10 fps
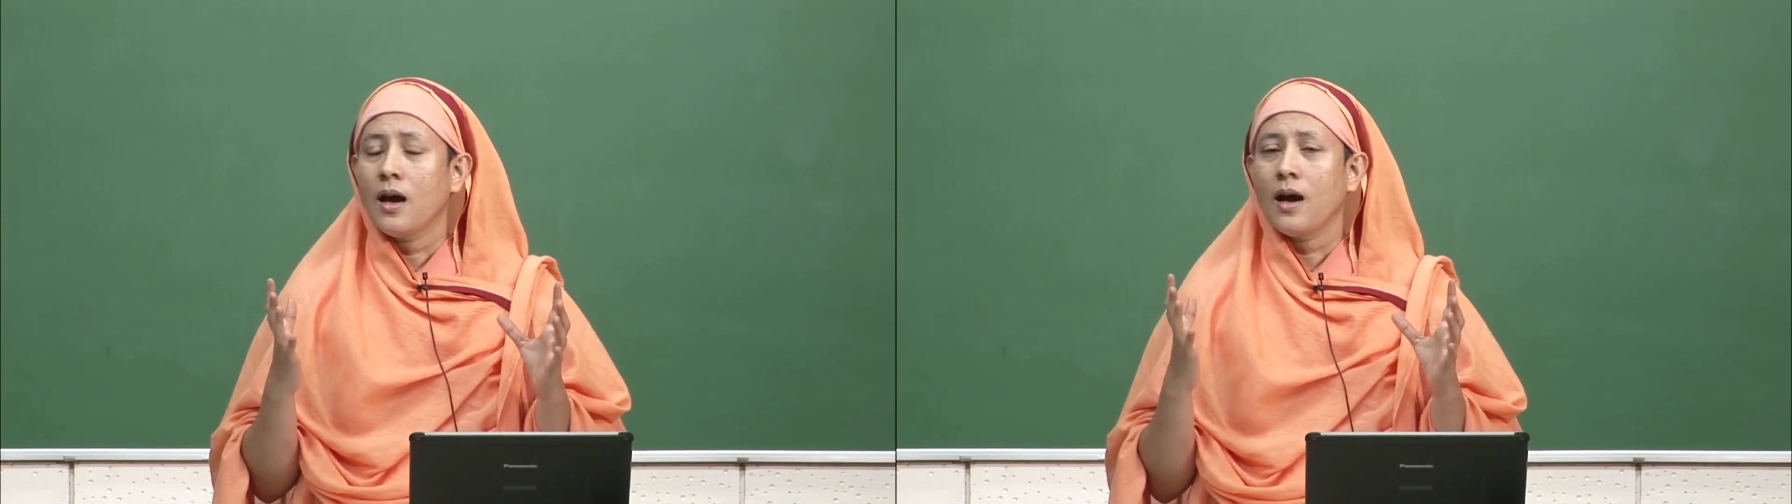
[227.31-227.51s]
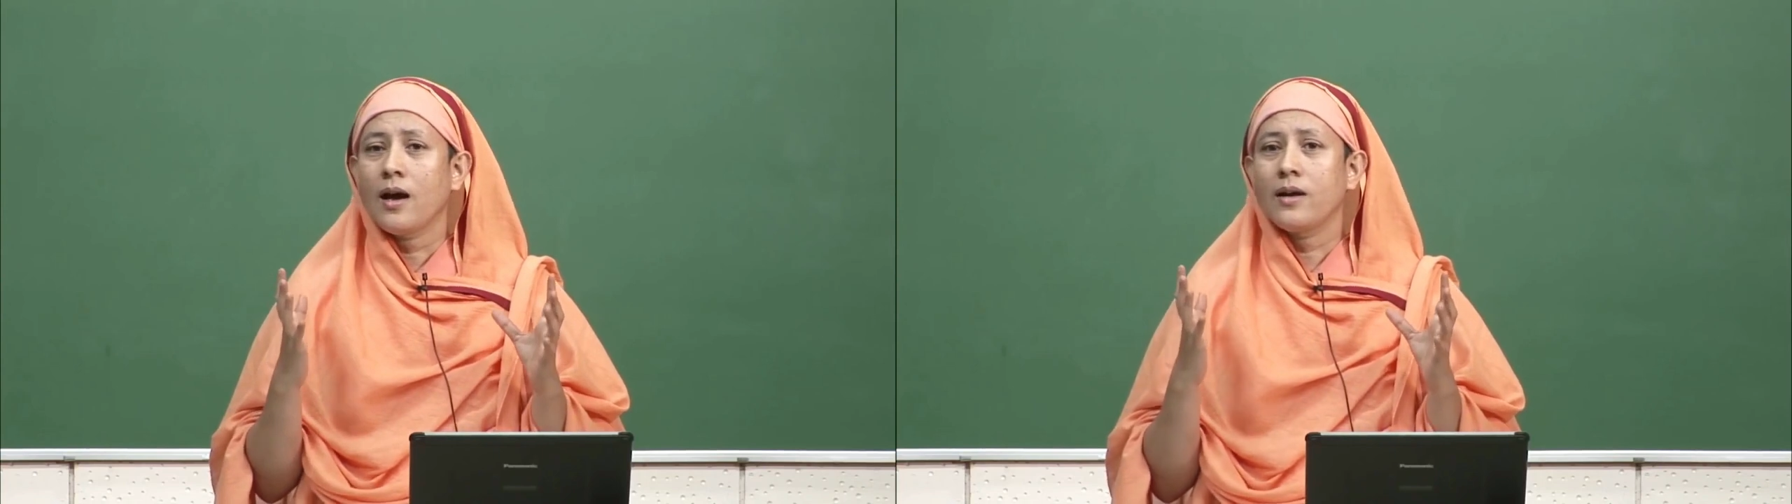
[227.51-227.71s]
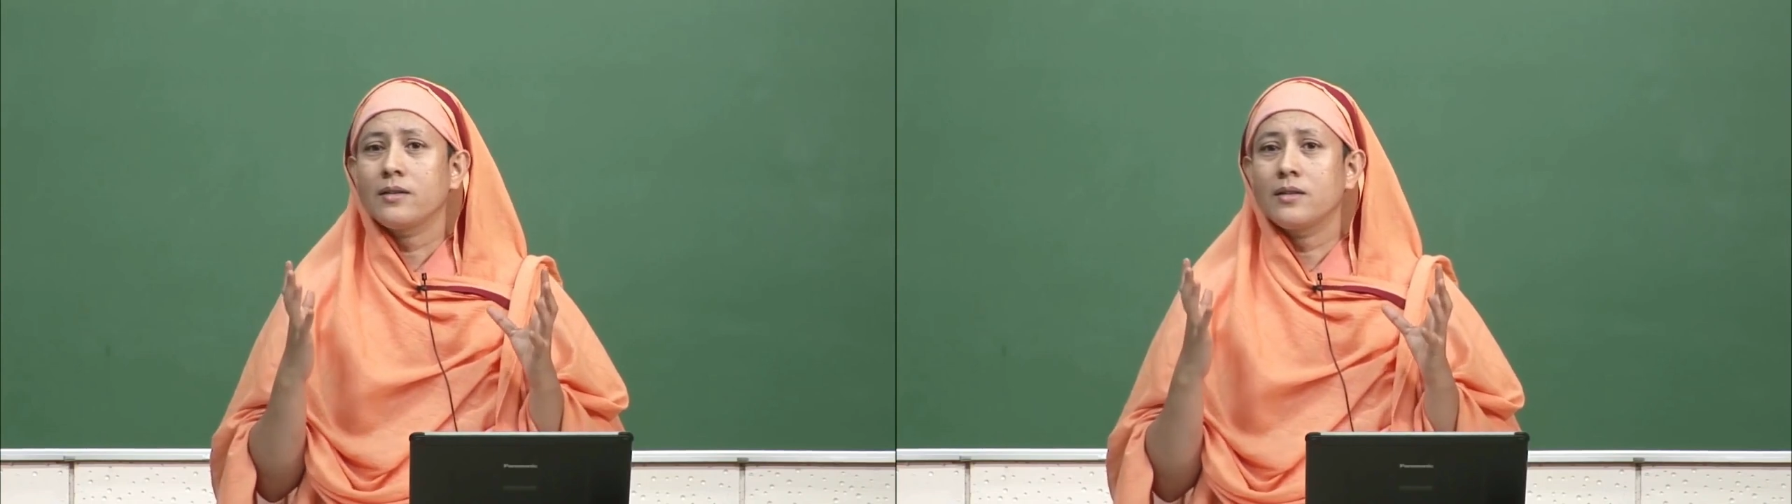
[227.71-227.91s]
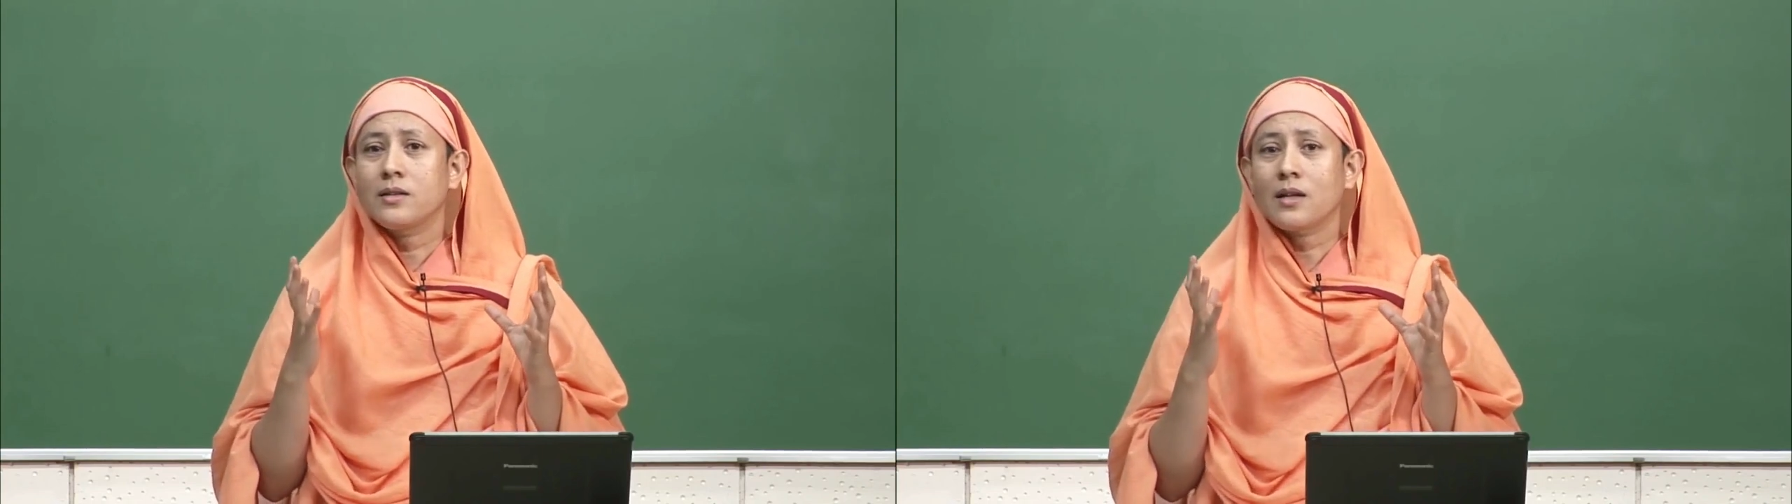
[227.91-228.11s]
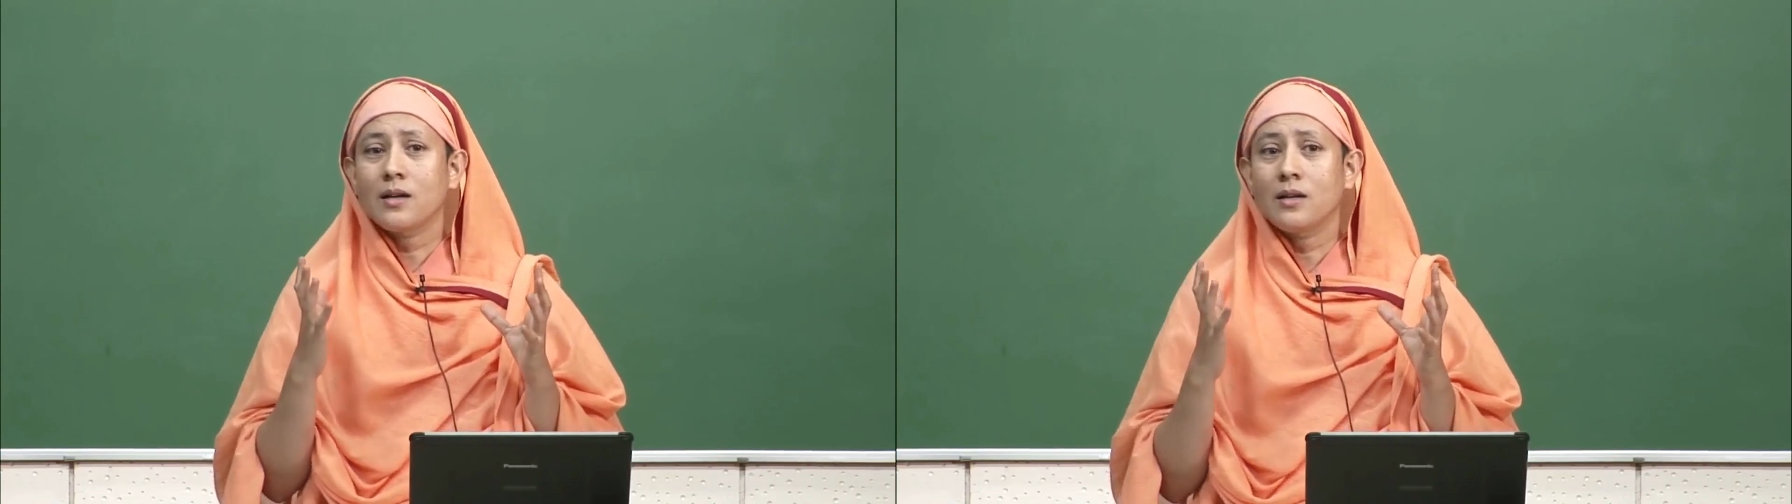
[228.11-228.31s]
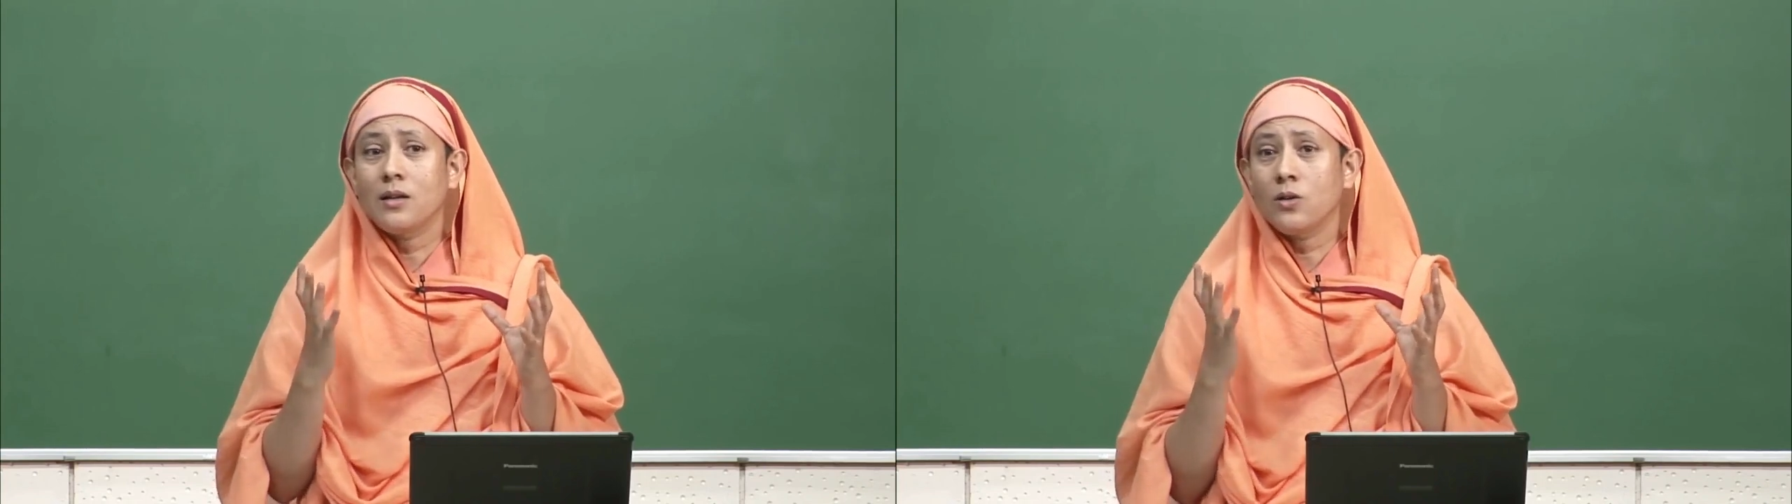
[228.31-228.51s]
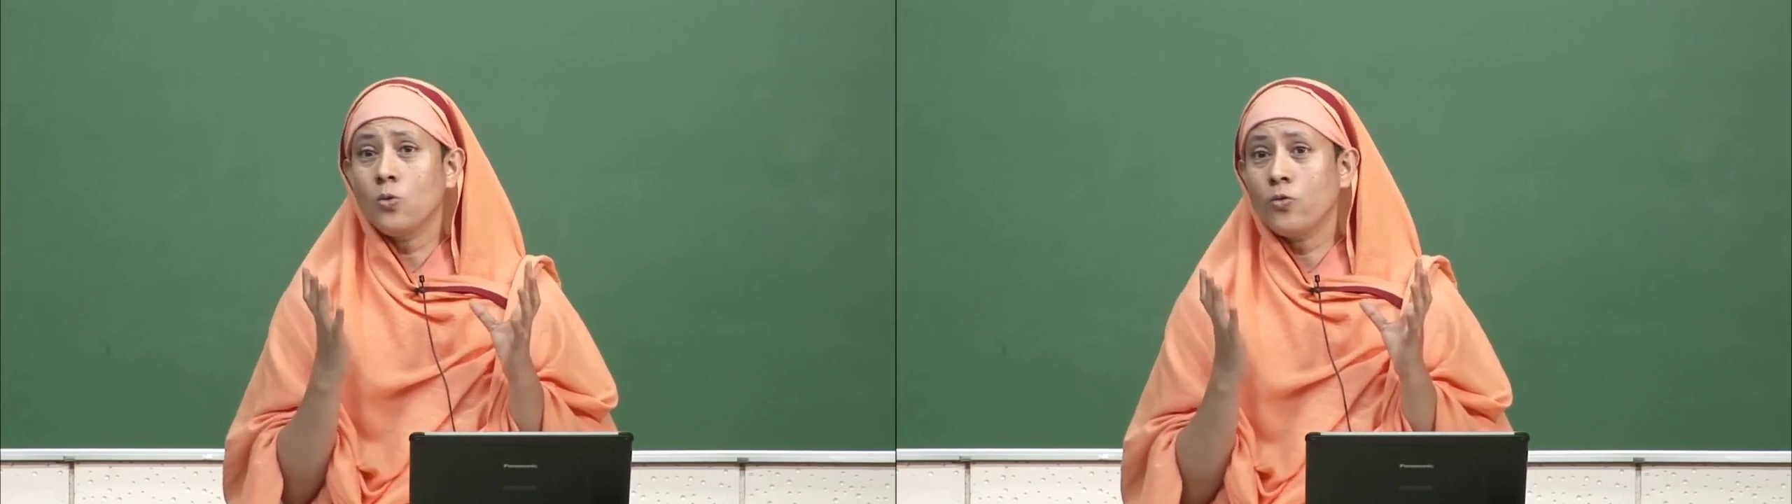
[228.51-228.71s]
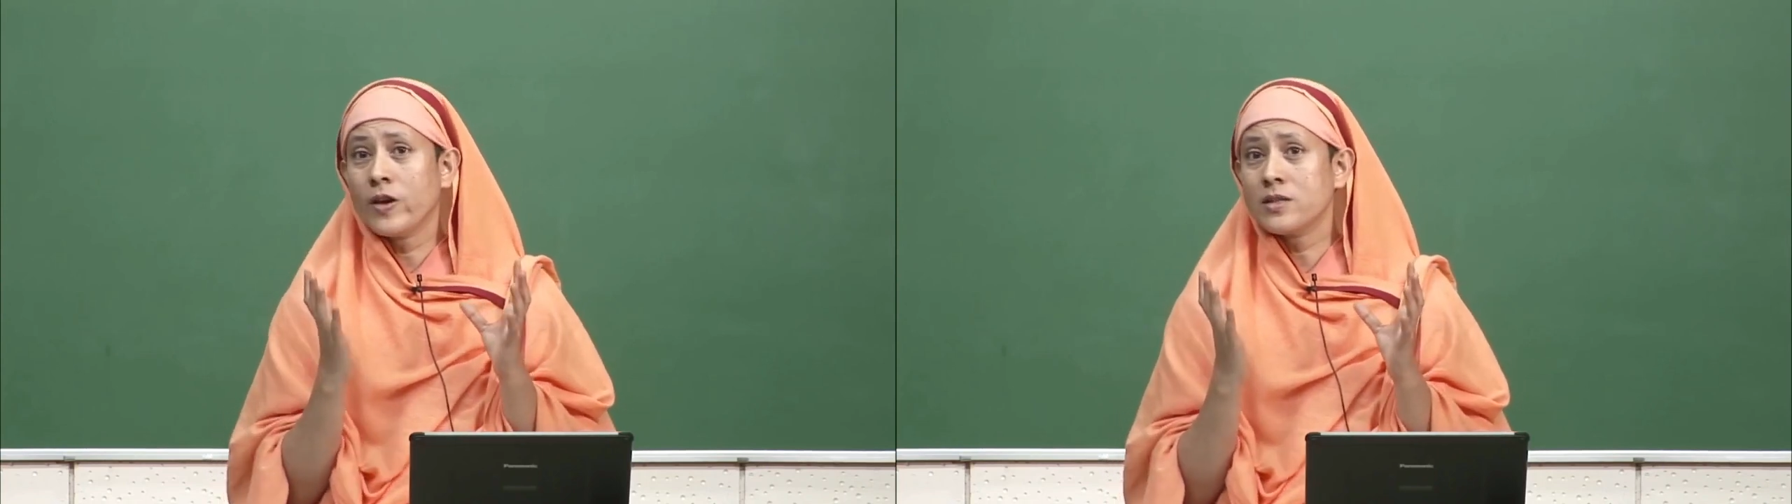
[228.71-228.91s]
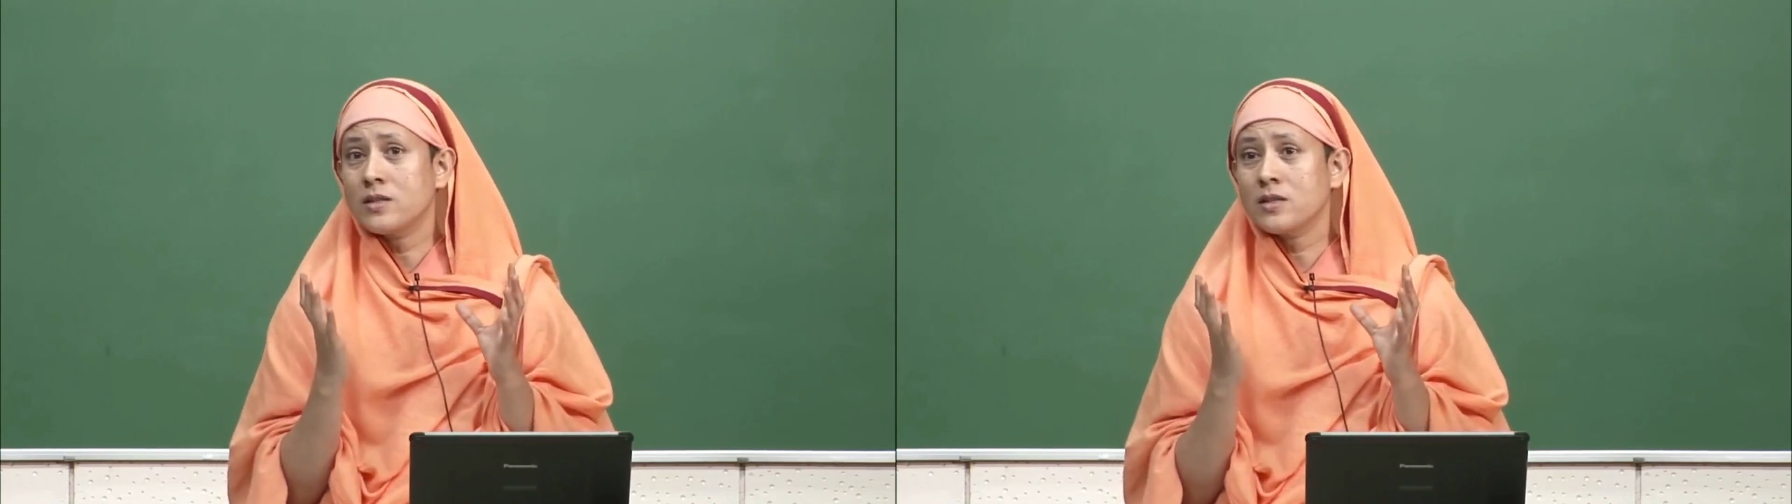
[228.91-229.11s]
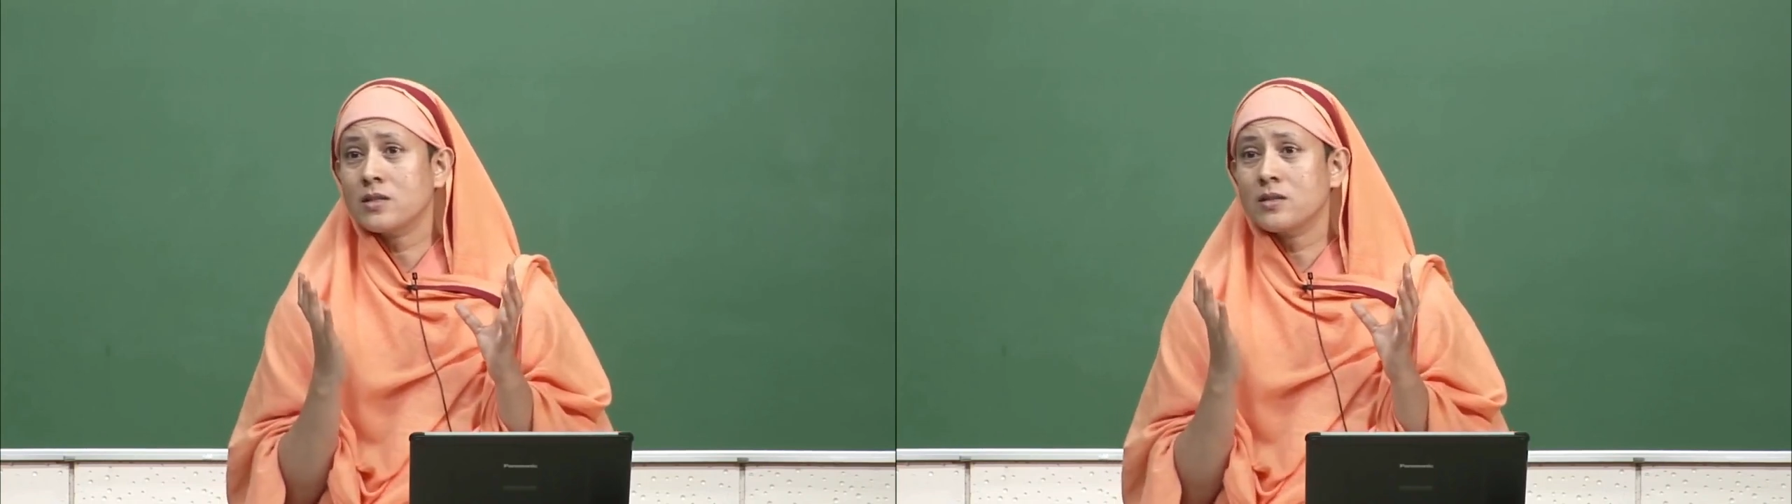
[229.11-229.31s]
And you face
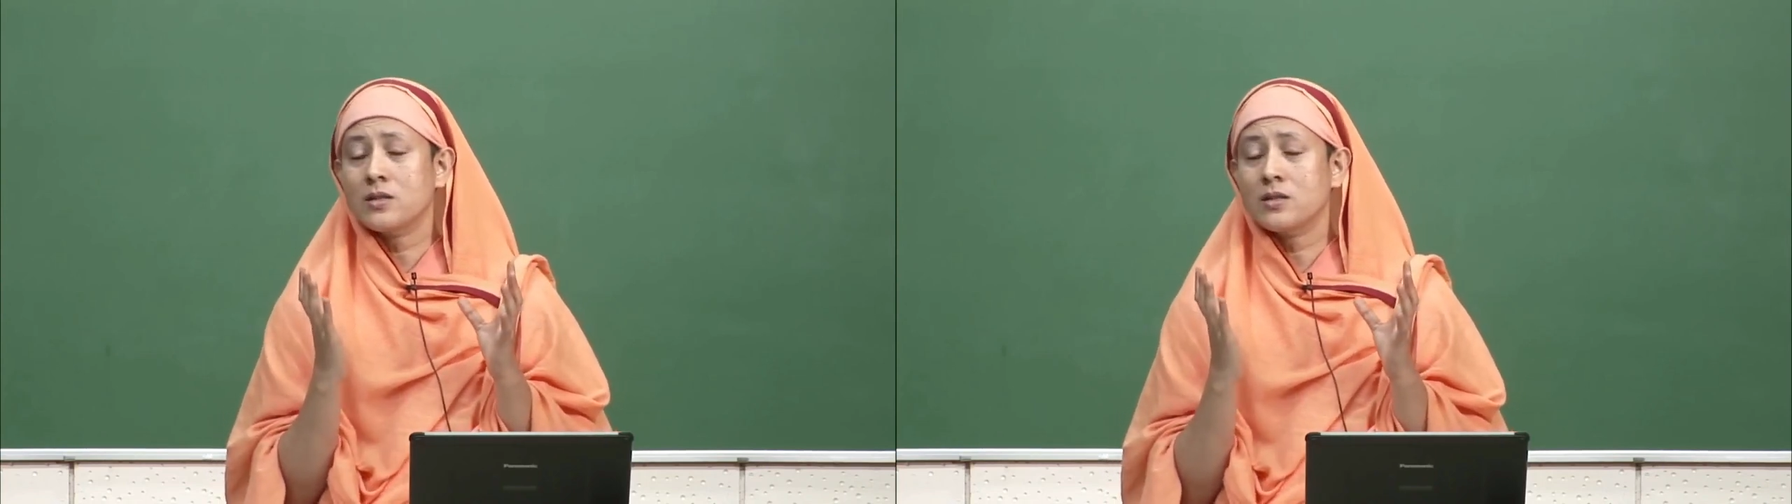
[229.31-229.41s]
this